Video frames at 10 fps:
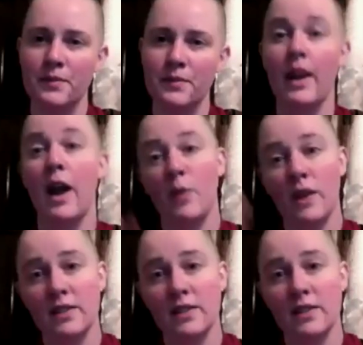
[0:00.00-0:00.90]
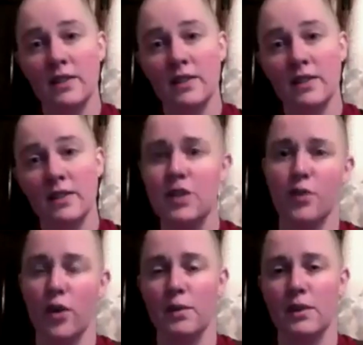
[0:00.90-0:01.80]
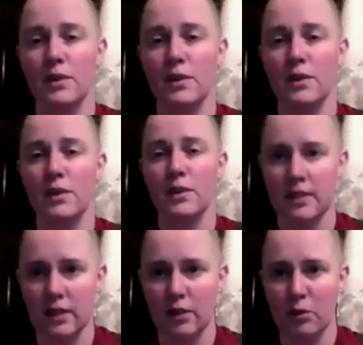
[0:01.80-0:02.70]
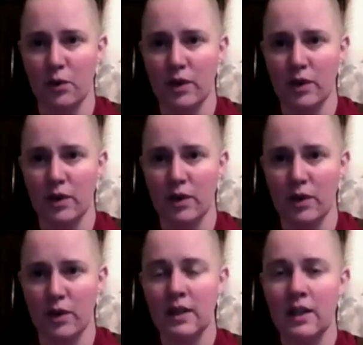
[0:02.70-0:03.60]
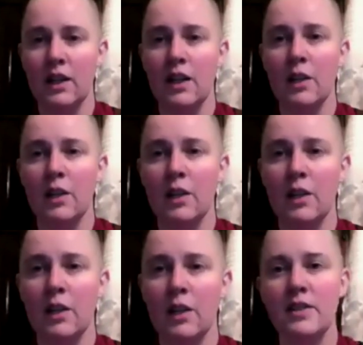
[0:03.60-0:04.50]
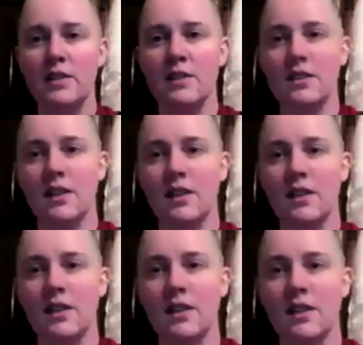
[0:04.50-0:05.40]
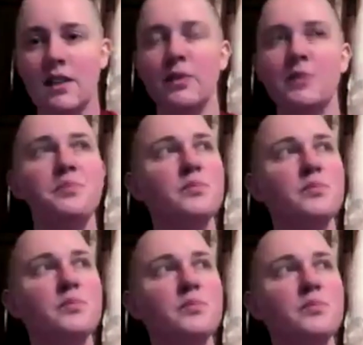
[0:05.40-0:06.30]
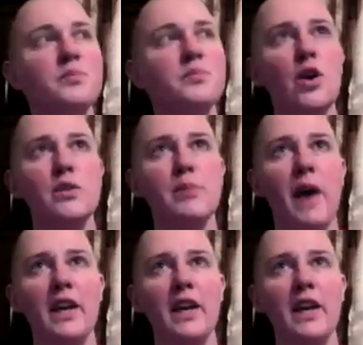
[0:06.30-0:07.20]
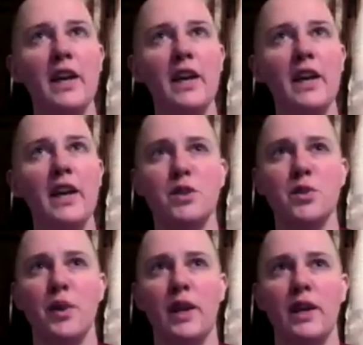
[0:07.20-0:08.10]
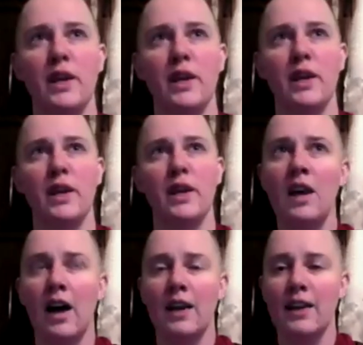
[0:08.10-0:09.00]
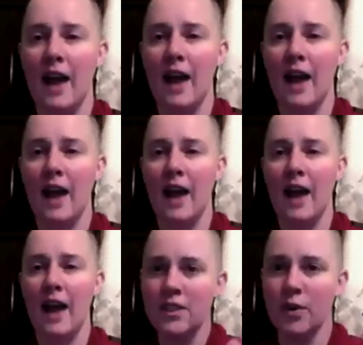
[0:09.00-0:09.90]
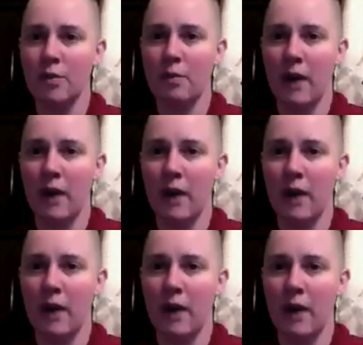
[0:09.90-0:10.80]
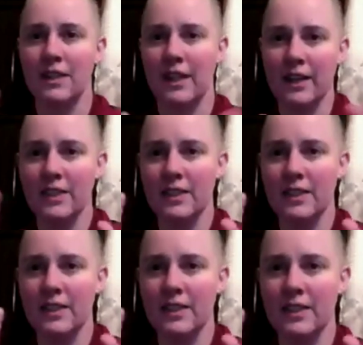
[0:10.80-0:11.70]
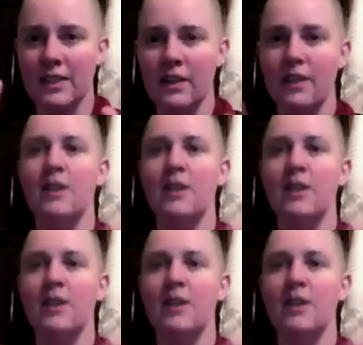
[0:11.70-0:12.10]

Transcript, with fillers: And now when it's in its finished form, it's totally single-pointed. But for us, it kind of goes back and forth between analysis to remind us and get us there,